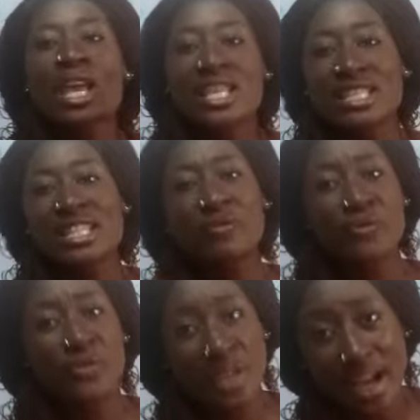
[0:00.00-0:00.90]
is it
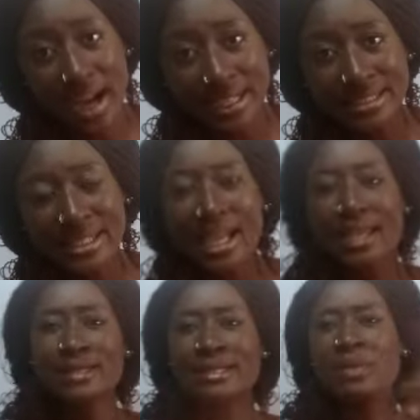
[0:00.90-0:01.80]
freehand,
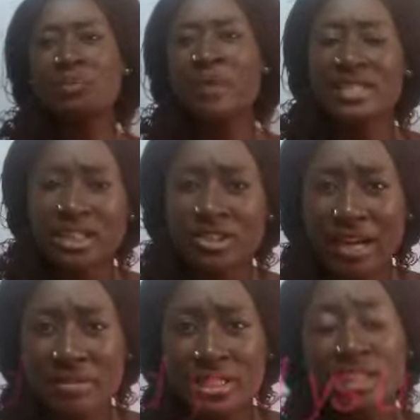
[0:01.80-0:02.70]
is it pattern
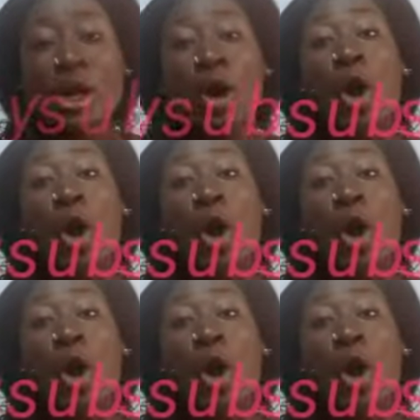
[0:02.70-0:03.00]
drafting,